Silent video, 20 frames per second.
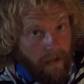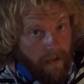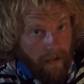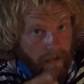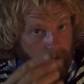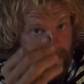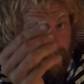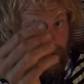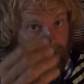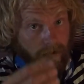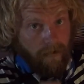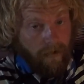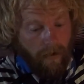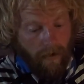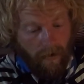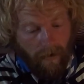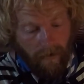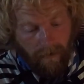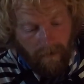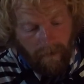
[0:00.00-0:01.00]
Let's toss the
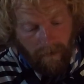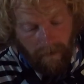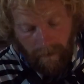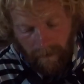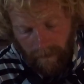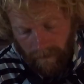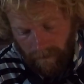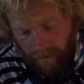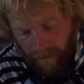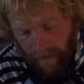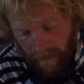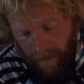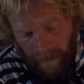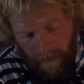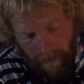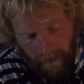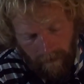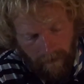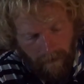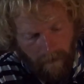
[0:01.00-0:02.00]
coin and find
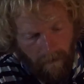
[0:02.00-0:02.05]
out.